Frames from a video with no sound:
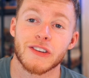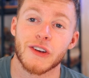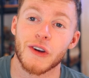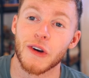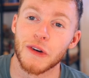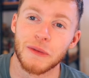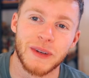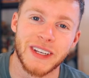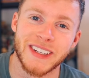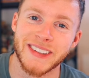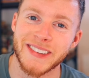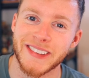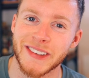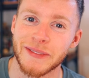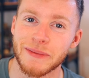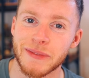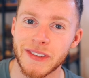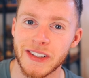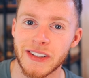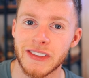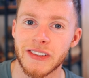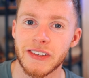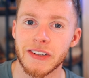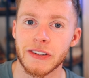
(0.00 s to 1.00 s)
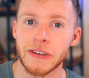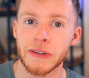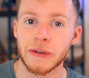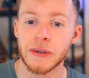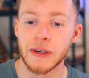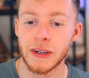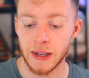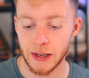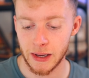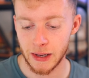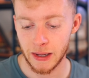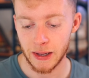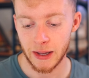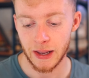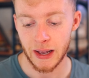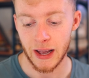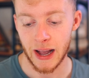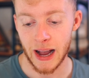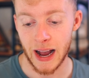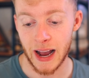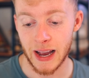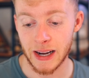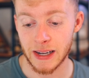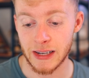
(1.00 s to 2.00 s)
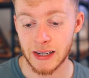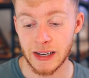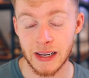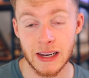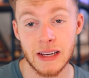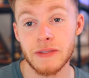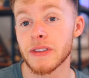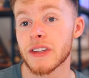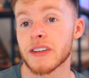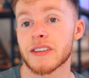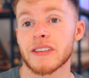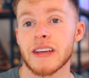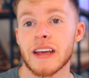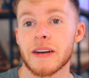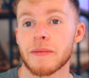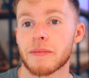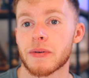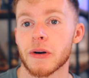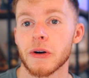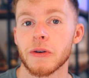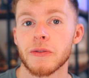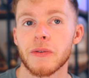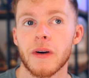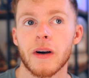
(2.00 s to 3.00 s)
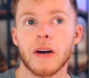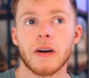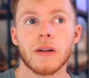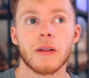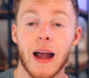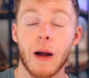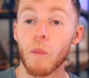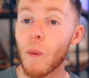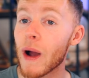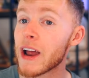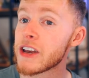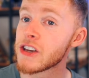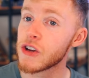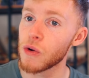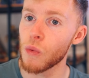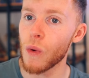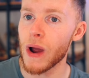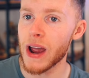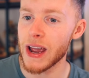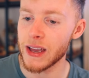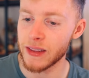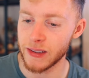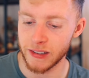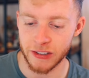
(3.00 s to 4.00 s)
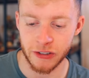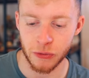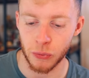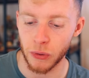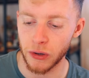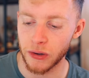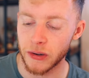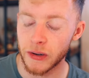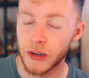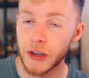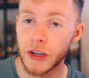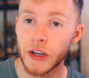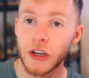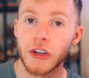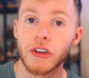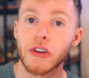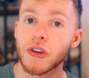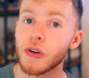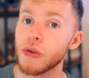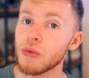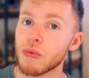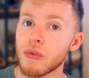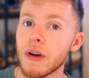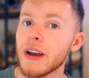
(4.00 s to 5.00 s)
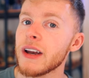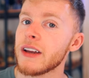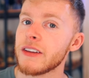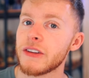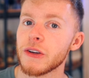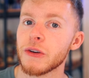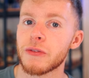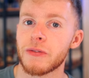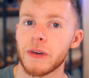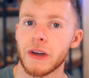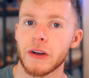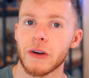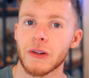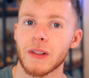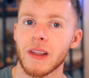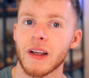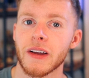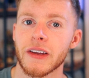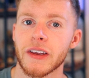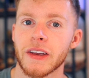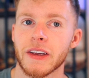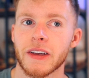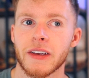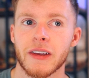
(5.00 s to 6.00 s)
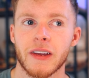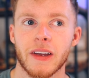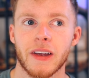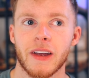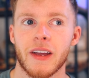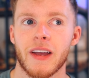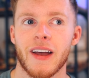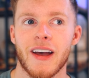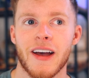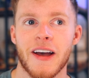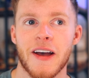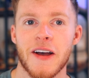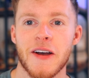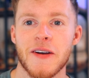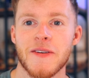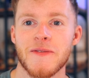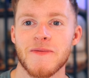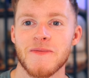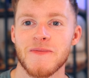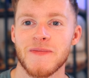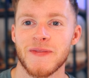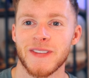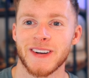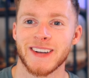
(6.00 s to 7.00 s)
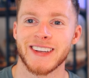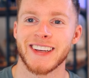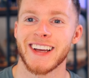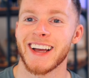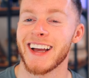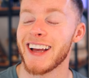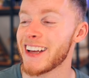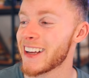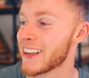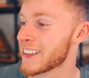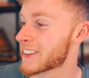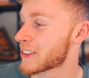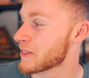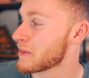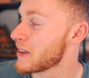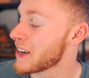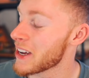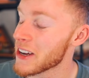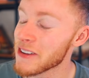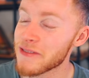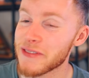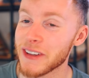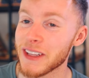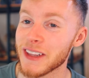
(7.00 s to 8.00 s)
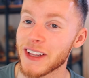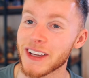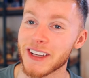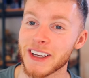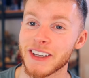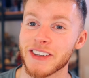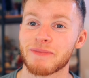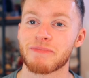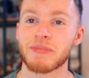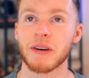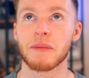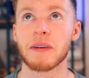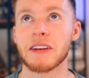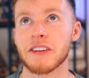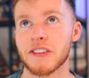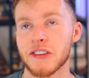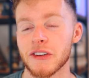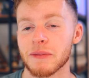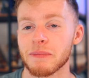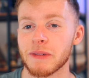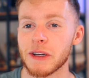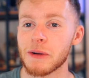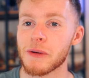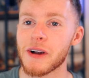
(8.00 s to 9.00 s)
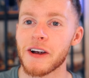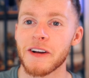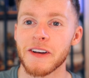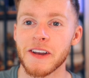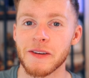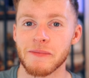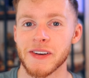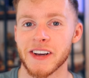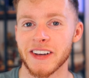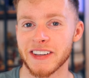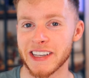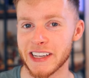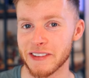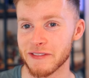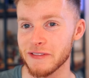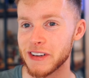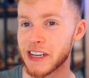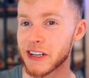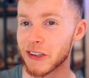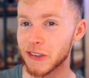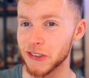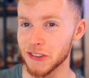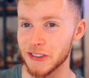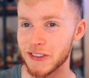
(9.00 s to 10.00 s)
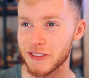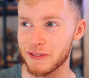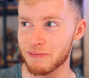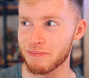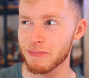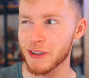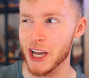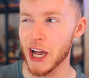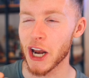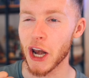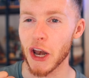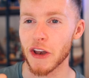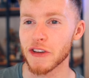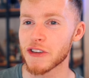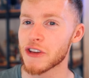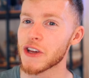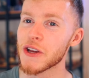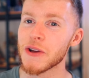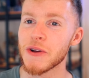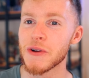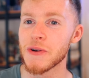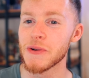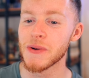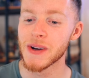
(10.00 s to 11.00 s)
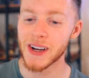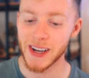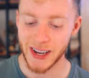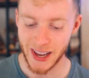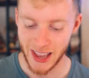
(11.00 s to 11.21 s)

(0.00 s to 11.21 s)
got to mean something too. And even the scent profile, and when you wear this one, you really do feel like, to me, I feel like I probably shouldn't be wearing it because it feels kind of too